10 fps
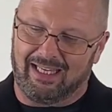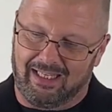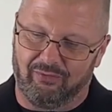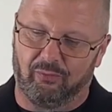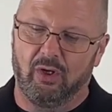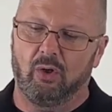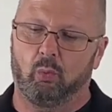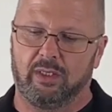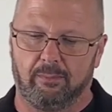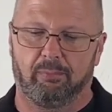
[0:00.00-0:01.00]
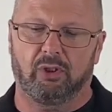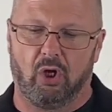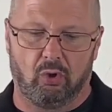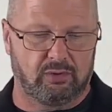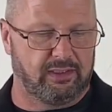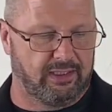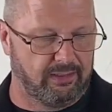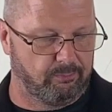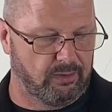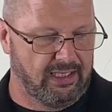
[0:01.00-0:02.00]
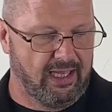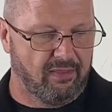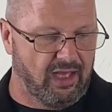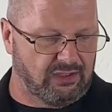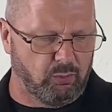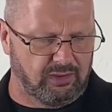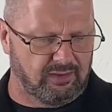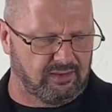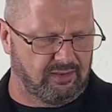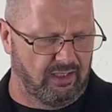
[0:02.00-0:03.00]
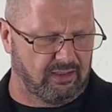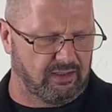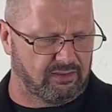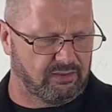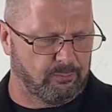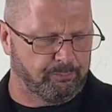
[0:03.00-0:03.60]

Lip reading: if we belong to Him. That's what this is telling us.